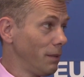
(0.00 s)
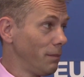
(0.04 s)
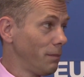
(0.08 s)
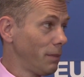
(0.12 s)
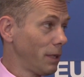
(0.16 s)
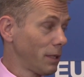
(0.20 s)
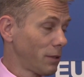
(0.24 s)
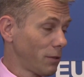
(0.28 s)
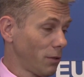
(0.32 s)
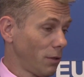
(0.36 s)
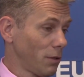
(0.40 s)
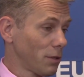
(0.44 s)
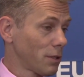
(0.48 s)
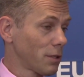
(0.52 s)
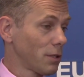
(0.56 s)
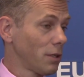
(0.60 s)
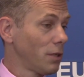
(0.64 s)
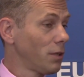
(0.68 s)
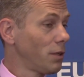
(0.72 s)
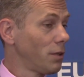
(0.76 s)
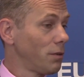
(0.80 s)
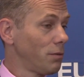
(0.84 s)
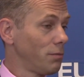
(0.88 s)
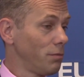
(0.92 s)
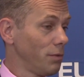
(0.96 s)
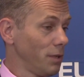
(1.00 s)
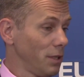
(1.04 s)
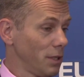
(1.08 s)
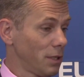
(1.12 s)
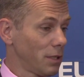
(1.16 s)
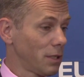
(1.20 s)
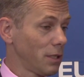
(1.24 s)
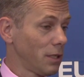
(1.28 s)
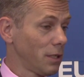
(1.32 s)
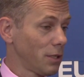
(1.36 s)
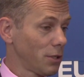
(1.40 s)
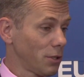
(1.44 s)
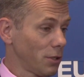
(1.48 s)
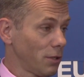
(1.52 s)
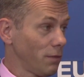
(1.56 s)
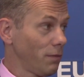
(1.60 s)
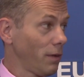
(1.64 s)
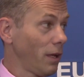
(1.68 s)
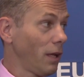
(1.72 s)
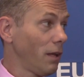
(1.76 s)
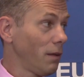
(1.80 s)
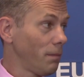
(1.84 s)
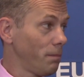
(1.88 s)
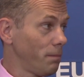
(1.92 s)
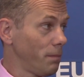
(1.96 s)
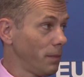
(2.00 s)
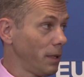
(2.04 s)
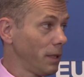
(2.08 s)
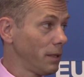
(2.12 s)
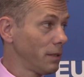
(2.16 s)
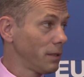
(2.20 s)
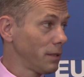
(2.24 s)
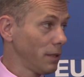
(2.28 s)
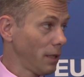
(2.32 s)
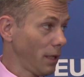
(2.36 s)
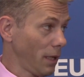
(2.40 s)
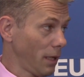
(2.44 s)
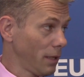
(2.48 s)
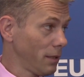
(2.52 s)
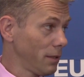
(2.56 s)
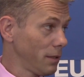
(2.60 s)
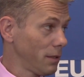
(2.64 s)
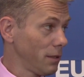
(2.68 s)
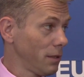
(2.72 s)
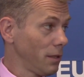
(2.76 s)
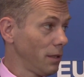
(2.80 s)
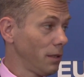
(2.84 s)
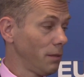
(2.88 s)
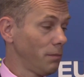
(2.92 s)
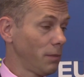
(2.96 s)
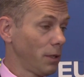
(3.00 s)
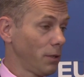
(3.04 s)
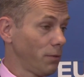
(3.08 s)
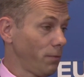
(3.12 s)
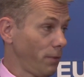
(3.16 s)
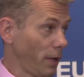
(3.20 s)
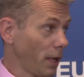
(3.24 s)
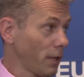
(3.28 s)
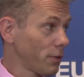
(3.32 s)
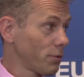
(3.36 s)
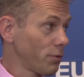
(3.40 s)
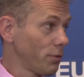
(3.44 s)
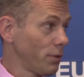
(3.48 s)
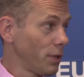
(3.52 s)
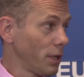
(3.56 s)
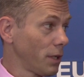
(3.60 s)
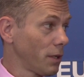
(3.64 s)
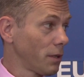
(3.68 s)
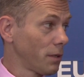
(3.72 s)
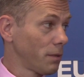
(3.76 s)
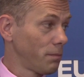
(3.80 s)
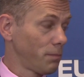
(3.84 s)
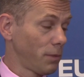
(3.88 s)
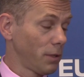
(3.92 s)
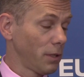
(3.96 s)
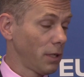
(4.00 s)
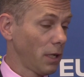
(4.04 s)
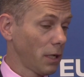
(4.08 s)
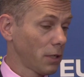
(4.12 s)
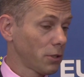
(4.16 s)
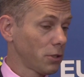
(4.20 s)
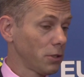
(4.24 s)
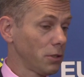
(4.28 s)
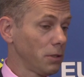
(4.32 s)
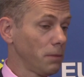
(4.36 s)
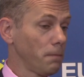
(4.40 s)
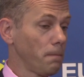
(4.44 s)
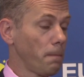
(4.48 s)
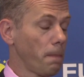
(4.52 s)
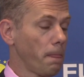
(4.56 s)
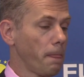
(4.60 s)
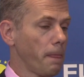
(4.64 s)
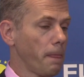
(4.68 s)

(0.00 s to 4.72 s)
but also research, development, and uh, manufacturing production